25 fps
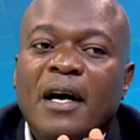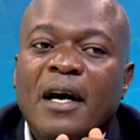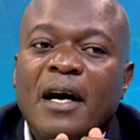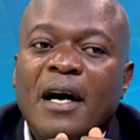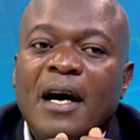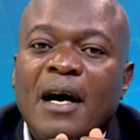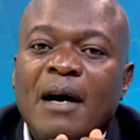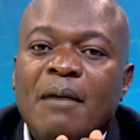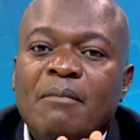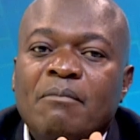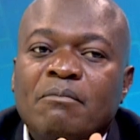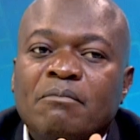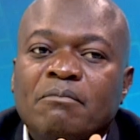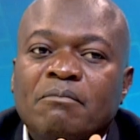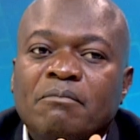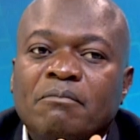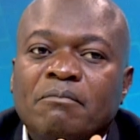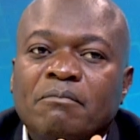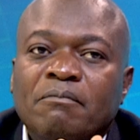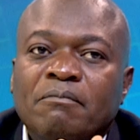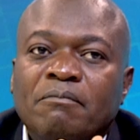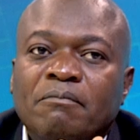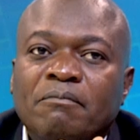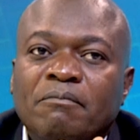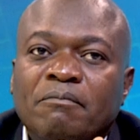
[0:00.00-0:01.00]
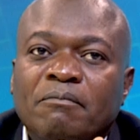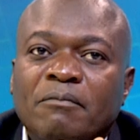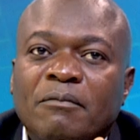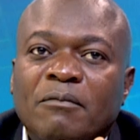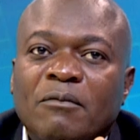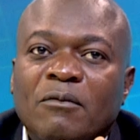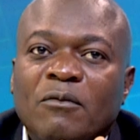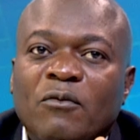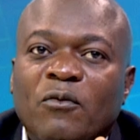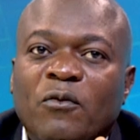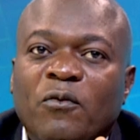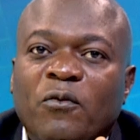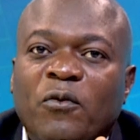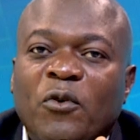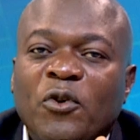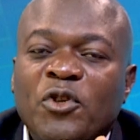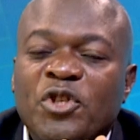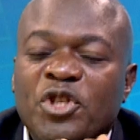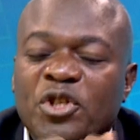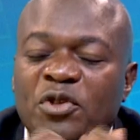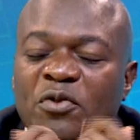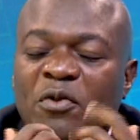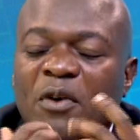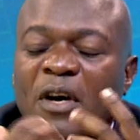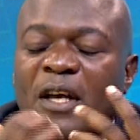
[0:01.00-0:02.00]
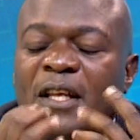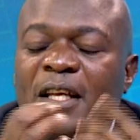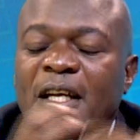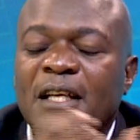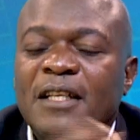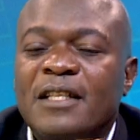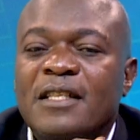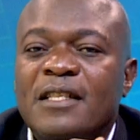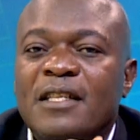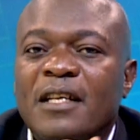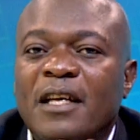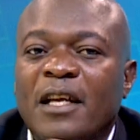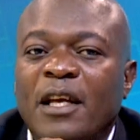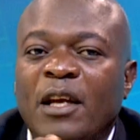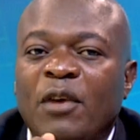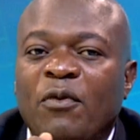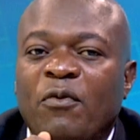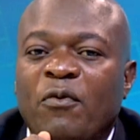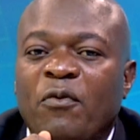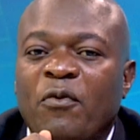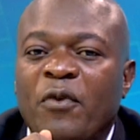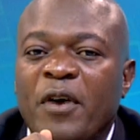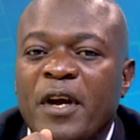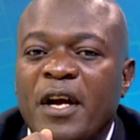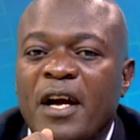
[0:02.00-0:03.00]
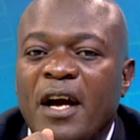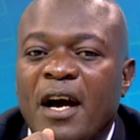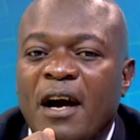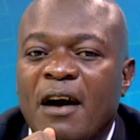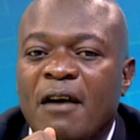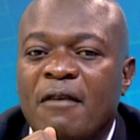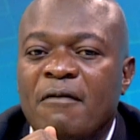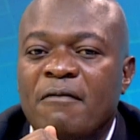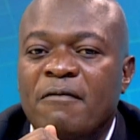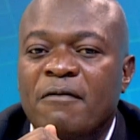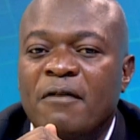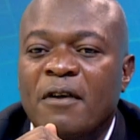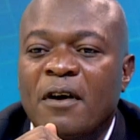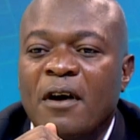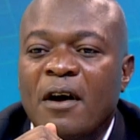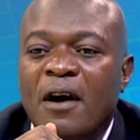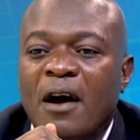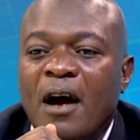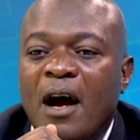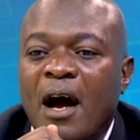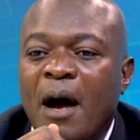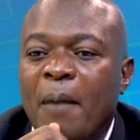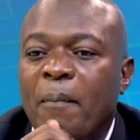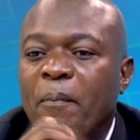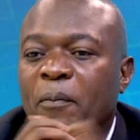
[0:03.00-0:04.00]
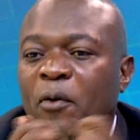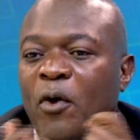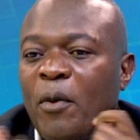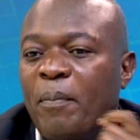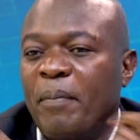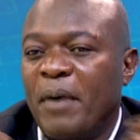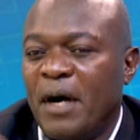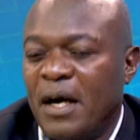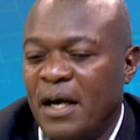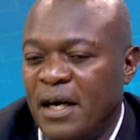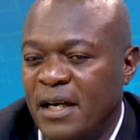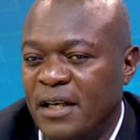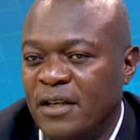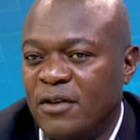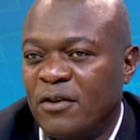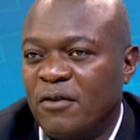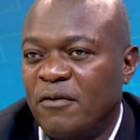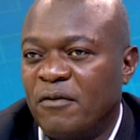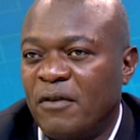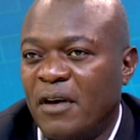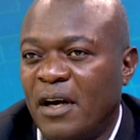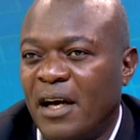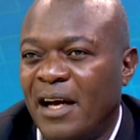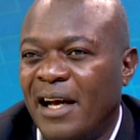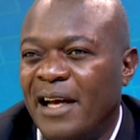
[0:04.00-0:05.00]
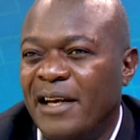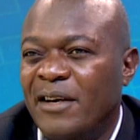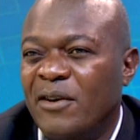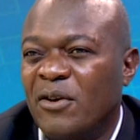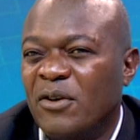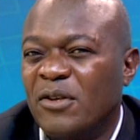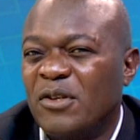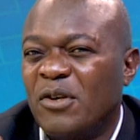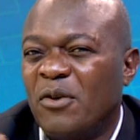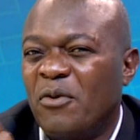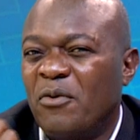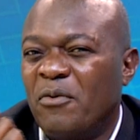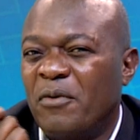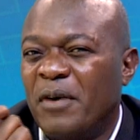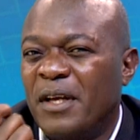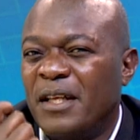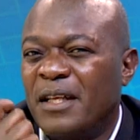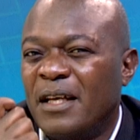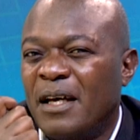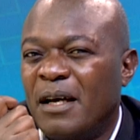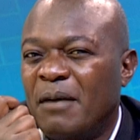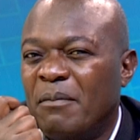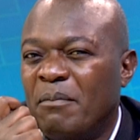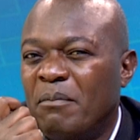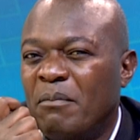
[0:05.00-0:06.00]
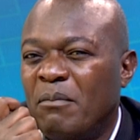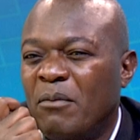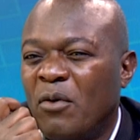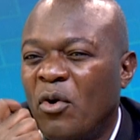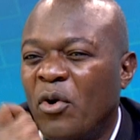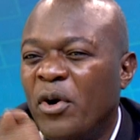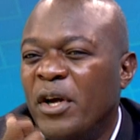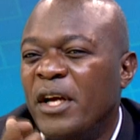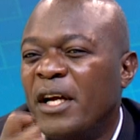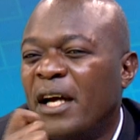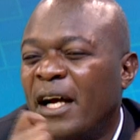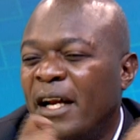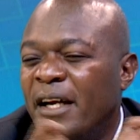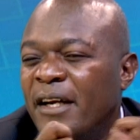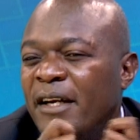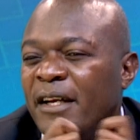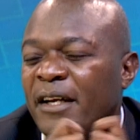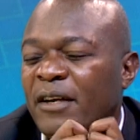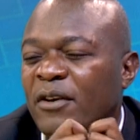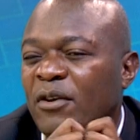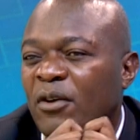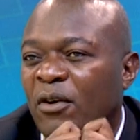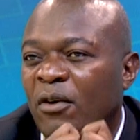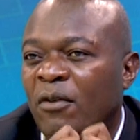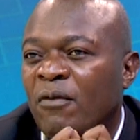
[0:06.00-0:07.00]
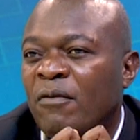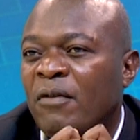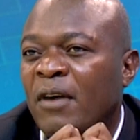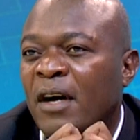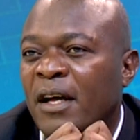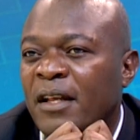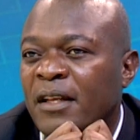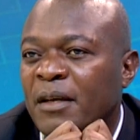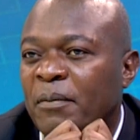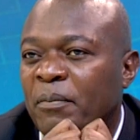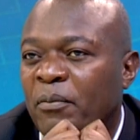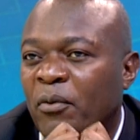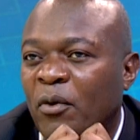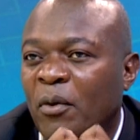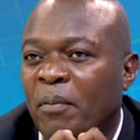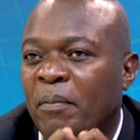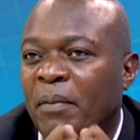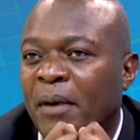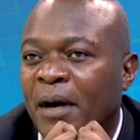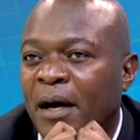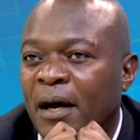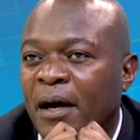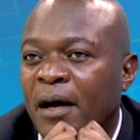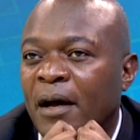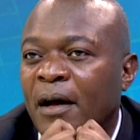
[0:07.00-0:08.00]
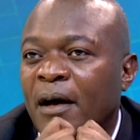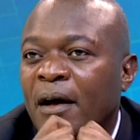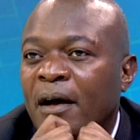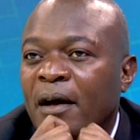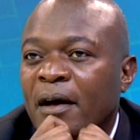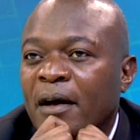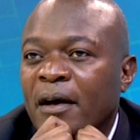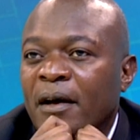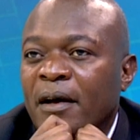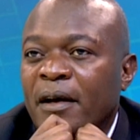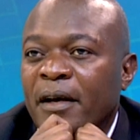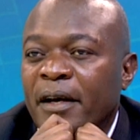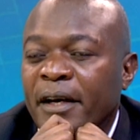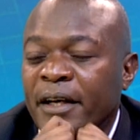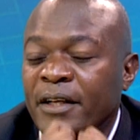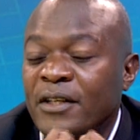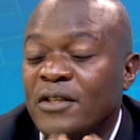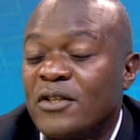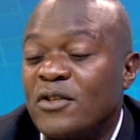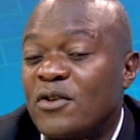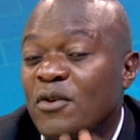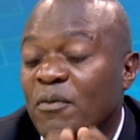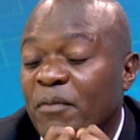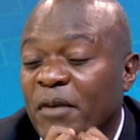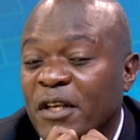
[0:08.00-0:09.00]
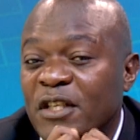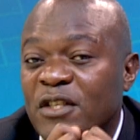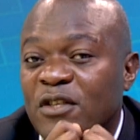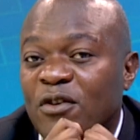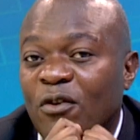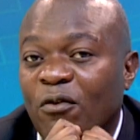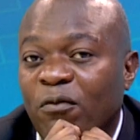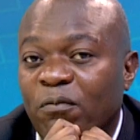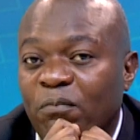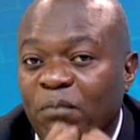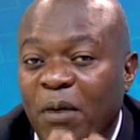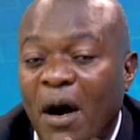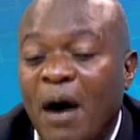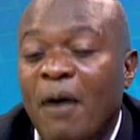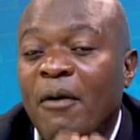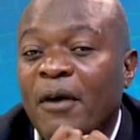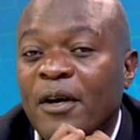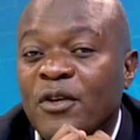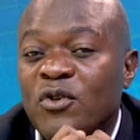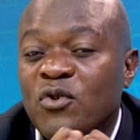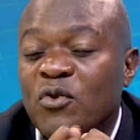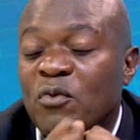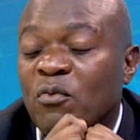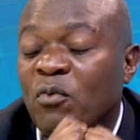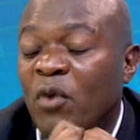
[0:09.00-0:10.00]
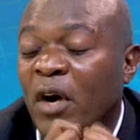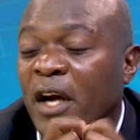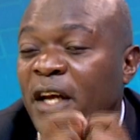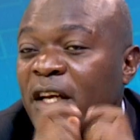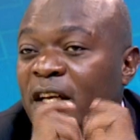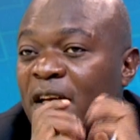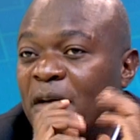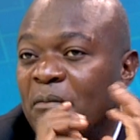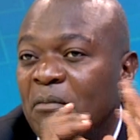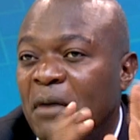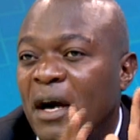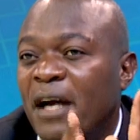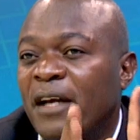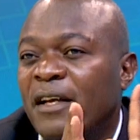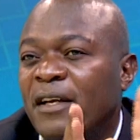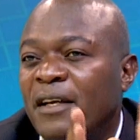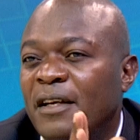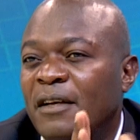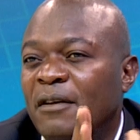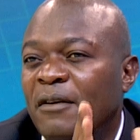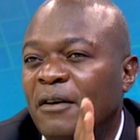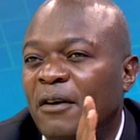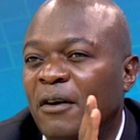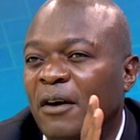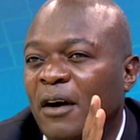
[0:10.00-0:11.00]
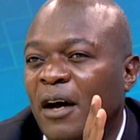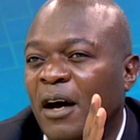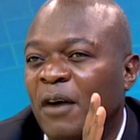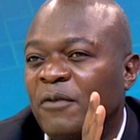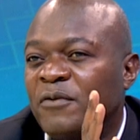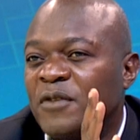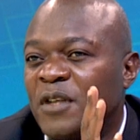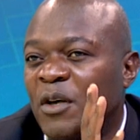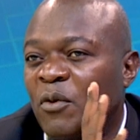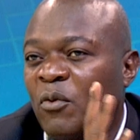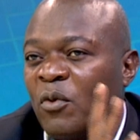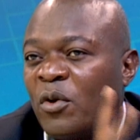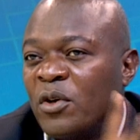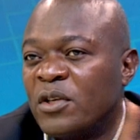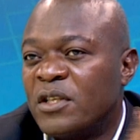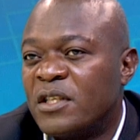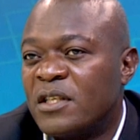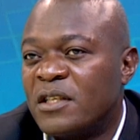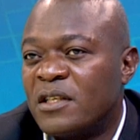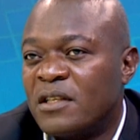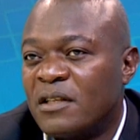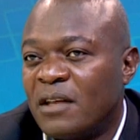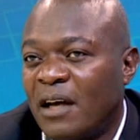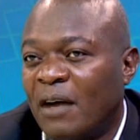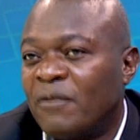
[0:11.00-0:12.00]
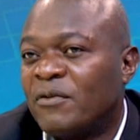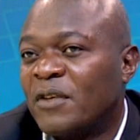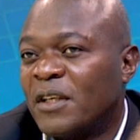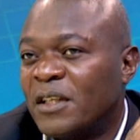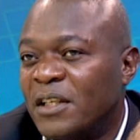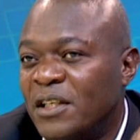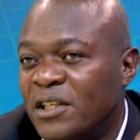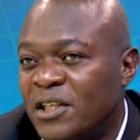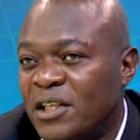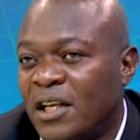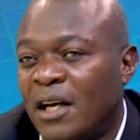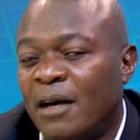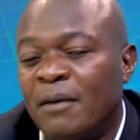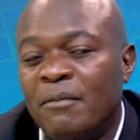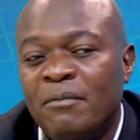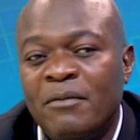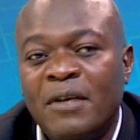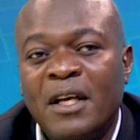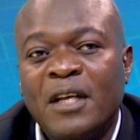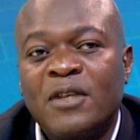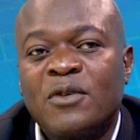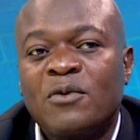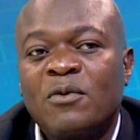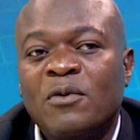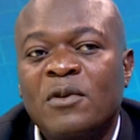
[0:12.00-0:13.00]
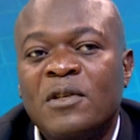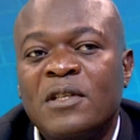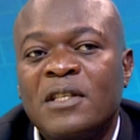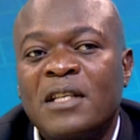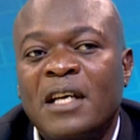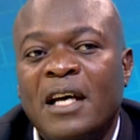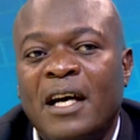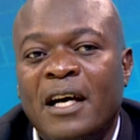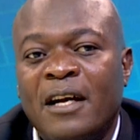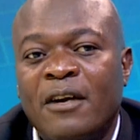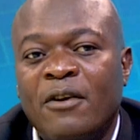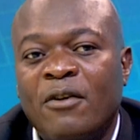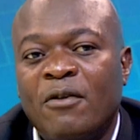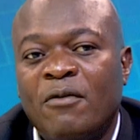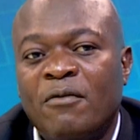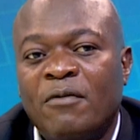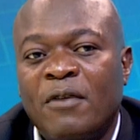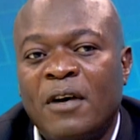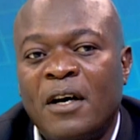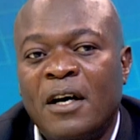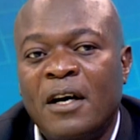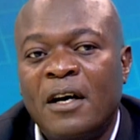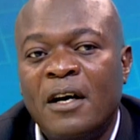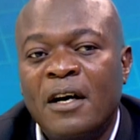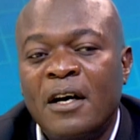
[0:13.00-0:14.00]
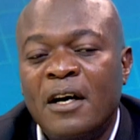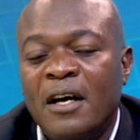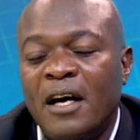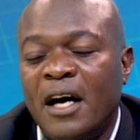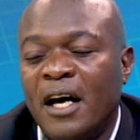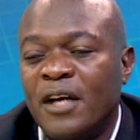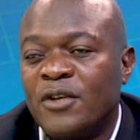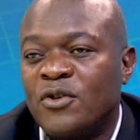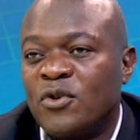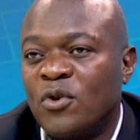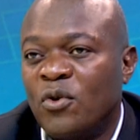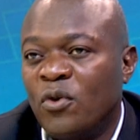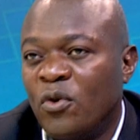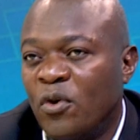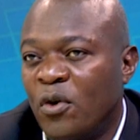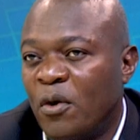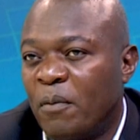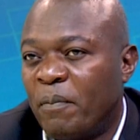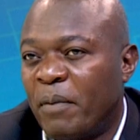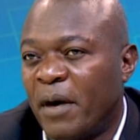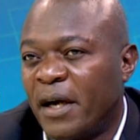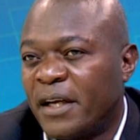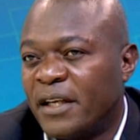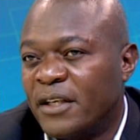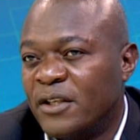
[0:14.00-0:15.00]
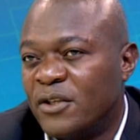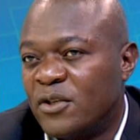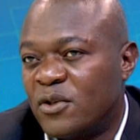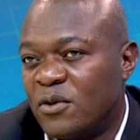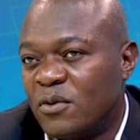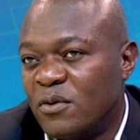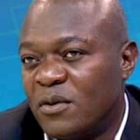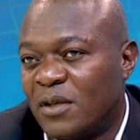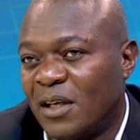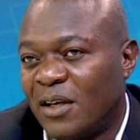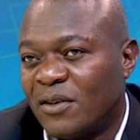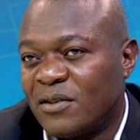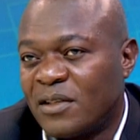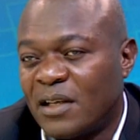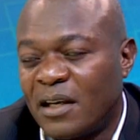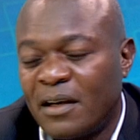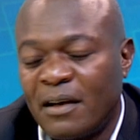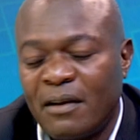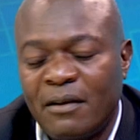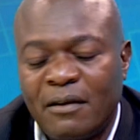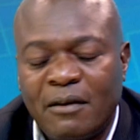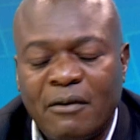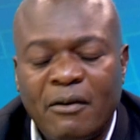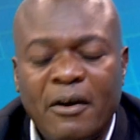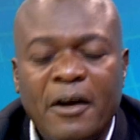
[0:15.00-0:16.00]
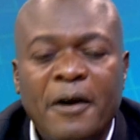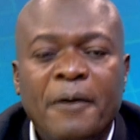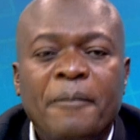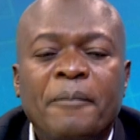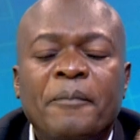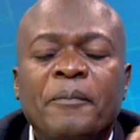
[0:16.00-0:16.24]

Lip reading: For sure that if we have a proper handover, I don't know whether Moi handed over the proper instruments of power to Mwai Kibaki after the sham that was the handover at Uhuru Park in 2003.